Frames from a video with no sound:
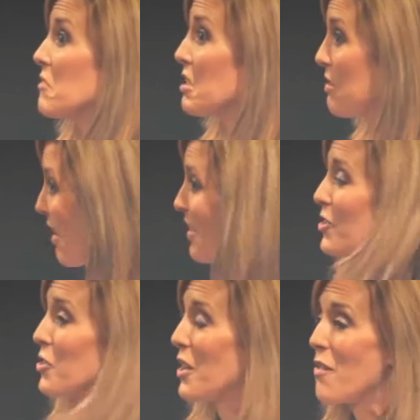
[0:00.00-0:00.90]
the
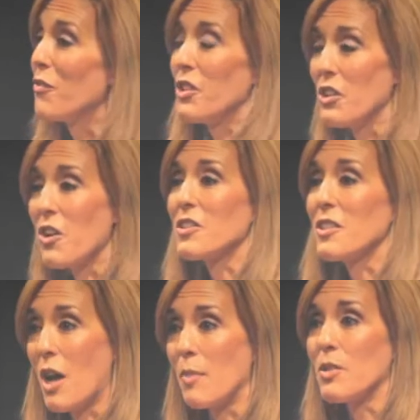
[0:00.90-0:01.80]
client's going to have a very hard
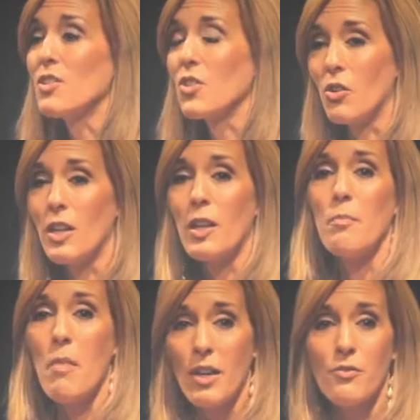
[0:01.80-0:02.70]
time
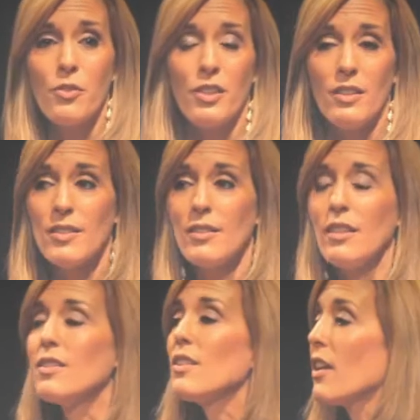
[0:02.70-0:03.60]
consolidating mindfulness
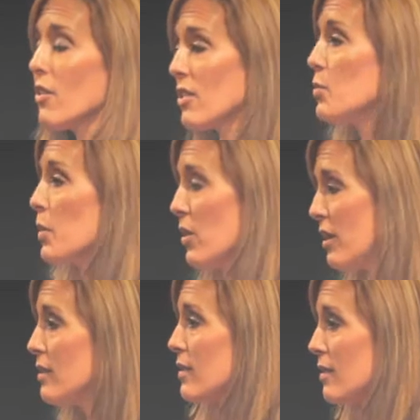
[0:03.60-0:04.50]
into their
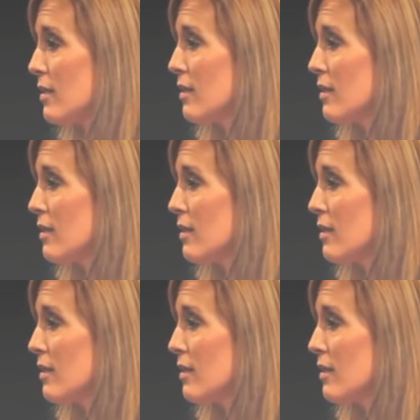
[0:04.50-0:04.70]
experience.